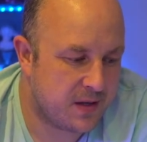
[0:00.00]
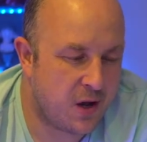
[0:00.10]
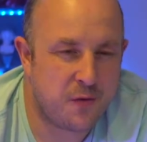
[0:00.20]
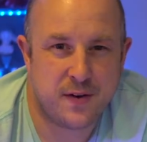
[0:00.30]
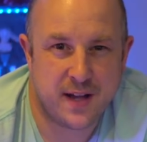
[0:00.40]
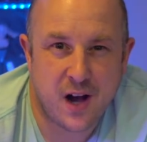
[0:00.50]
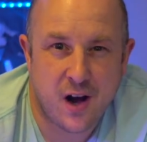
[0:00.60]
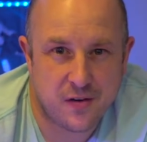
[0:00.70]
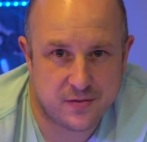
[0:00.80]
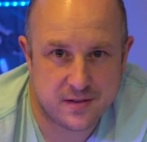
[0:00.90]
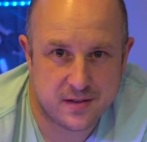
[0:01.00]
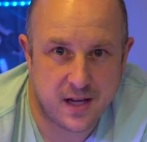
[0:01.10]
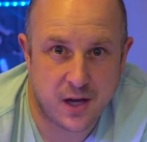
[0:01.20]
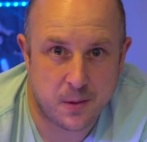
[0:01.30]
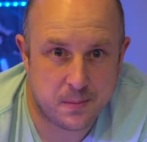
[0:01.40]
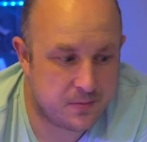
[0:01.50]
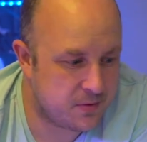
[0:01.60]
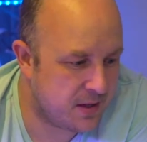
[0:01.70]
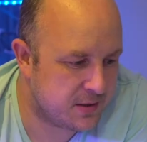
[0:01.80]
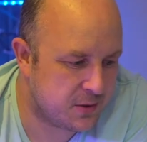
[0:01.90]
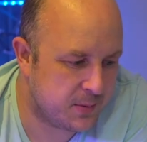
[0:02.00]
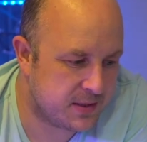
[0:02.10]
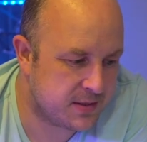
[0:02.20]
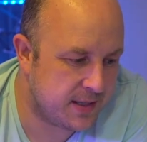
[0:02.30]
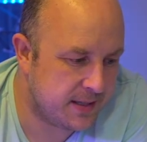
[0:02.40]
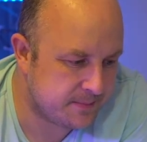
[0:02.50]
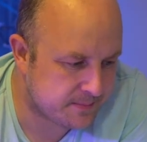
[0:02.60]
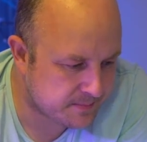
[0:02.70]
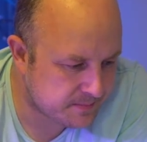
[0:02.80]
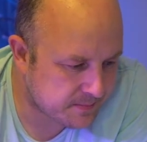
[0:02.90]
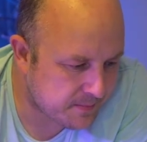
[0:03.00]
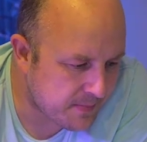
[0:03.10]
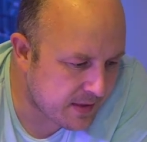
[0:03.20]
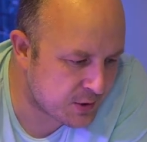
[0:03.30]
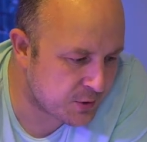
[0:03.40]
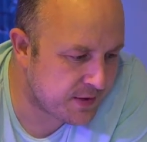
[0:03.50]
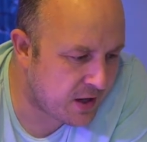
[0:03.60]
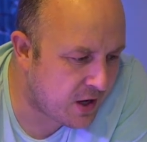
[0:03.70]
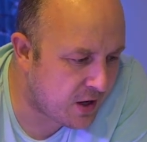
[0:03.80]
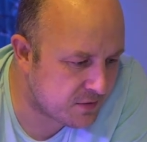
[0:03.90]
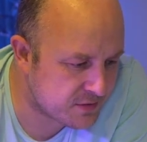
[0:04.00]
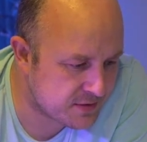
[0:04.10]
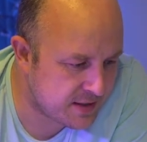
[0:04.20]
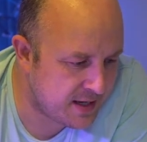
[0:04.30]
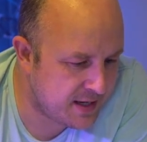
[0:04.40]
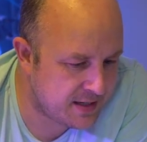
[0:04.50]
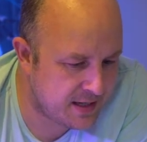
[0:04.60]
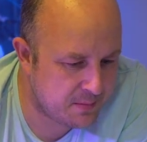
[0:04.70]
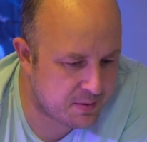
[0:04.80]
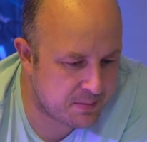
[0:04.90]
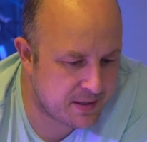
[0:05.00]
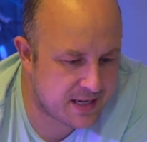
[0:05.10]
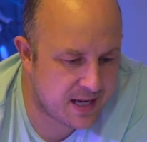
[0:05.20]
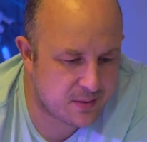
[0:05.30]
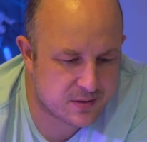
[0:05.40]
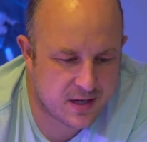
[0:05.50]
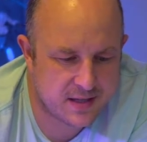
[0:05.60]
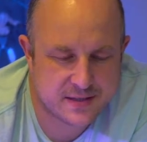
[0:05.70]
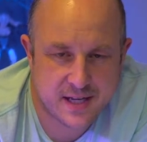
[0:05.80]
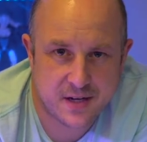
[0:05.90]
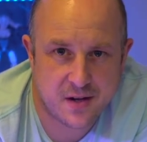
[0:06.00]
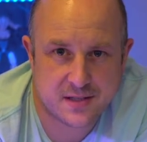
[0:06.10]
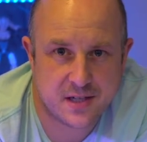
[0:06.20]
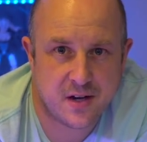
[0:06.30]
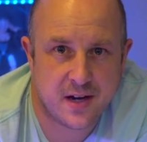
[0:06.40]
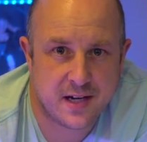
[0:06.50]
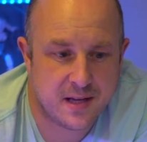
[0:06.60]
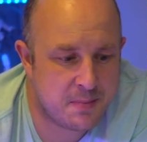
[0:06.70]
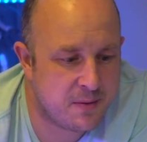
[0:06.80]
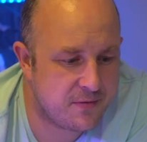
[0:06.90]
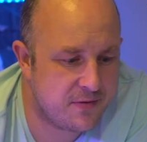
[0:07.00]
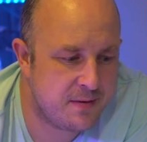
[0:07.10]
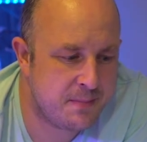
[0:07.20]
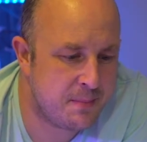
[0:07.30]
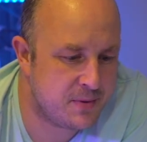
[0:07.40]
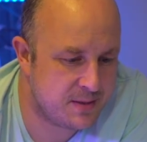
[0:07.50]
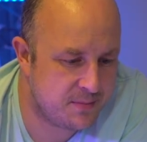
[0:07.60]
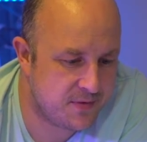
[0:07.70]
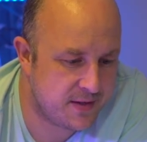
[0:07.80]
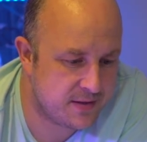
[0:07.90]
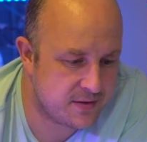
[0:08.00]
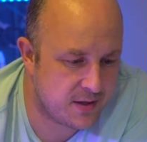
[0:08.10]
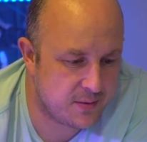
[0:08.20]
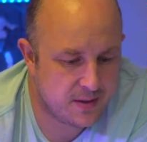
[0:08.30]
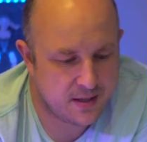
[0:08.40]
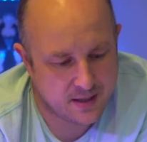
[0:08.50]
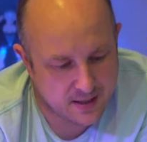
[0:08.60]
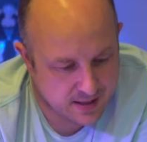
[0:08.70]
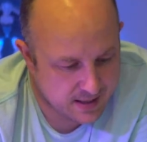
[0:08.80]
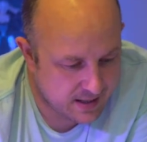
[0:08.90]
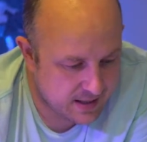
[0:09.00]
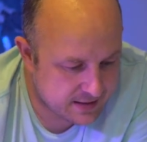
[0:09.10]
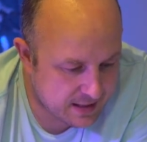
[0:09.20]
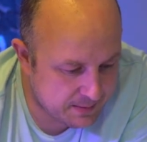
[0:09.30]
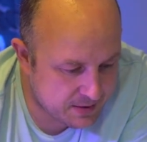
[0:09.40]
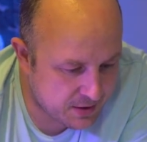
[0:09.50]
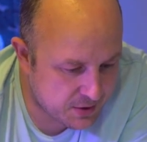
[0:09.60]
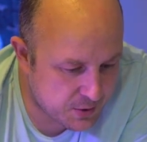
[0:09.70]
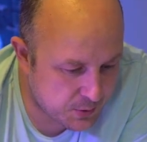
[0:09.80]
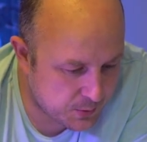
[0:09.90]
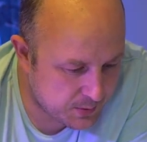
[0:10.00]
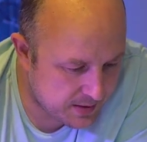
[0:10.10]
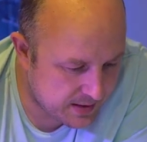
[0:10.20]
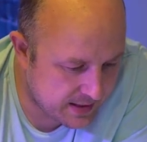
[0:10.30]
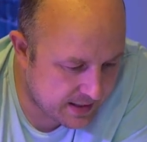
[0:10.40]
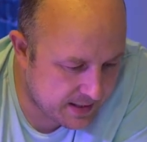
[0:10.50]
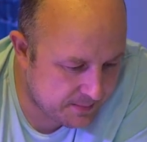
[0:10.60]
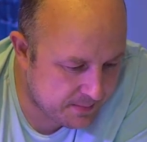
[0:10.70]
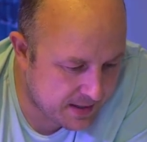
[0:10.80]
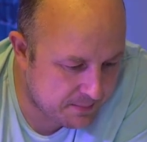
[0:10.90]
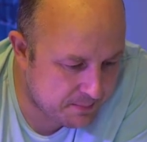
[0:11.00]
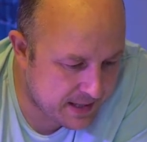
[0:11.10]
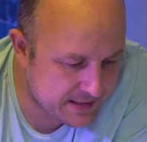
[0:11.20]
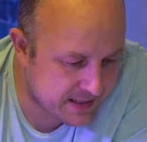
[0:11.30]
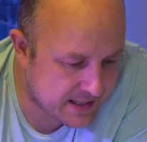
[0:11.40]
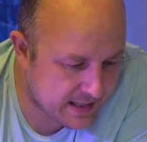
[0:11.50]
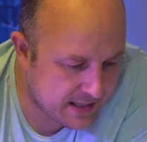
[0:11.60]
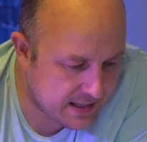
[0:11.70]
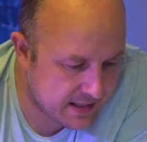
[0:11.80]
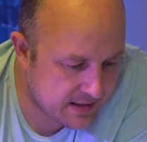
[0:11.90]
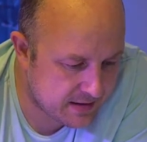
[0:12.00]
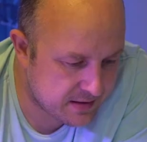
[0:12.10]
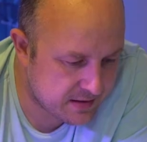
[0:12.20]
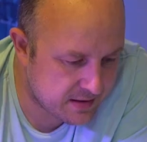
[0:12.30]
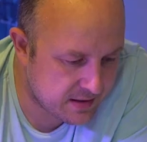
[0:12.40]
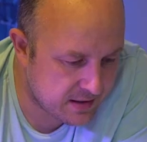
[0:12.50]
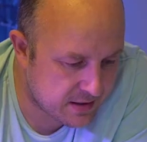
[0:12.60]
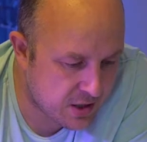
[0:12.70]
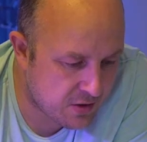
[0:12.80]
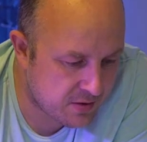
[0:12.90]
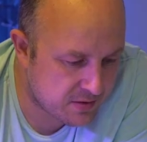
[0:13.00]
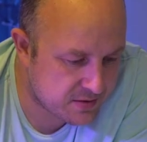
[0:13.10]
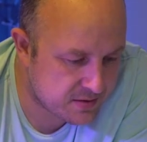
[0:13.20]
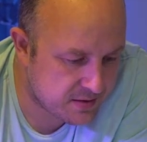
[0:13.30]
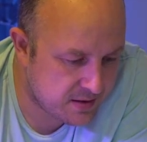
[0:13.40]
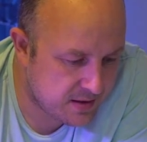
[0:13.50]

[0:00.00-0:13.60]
hopefully halve, I hope, right? So we'll see. So if it halves, then it'll bring me down to like the $10.99 a month membership fee. So that'd be kind of cool. And basically the current